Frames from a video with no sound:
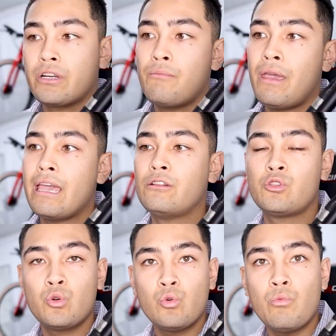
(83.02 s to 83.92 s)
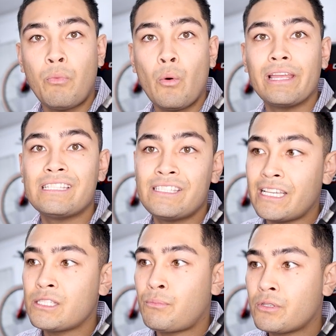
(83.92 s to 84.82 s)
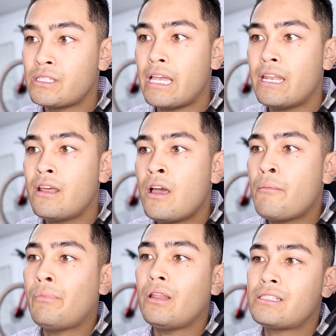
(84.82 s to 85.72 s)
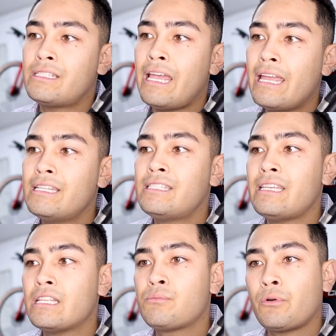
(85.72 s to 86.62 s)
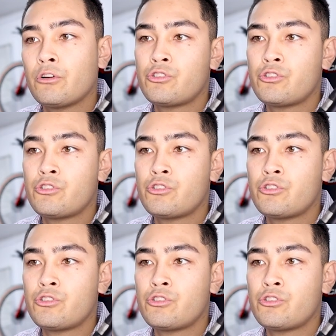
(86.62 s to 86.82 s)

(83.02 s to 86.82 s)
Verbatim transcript: going to pay two point six percent plus ten cents per